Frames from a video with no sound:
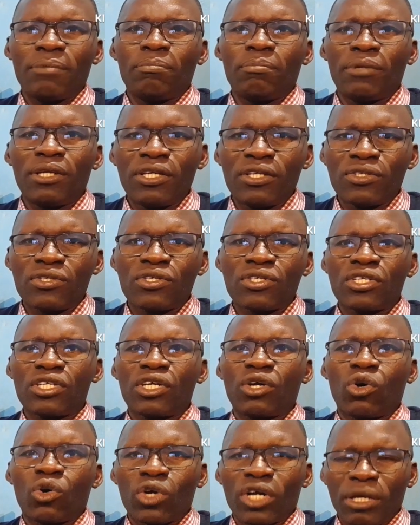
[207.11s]
a
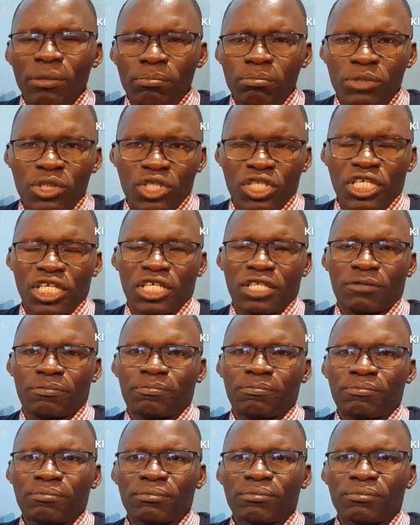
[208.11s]
ministry or a mission,